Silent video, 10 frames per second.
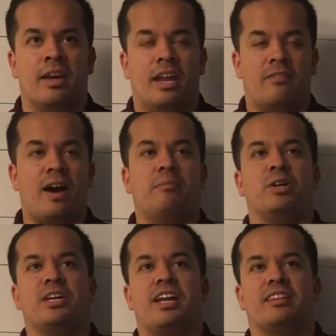And if I'm
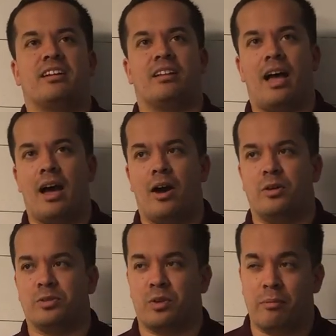looking at the
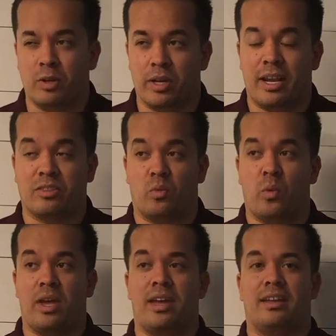clouds or I'm looking at the
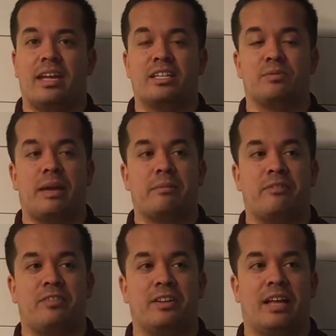wind and it's making me
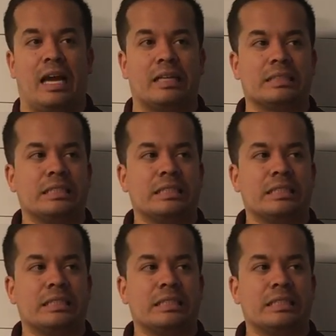feel like,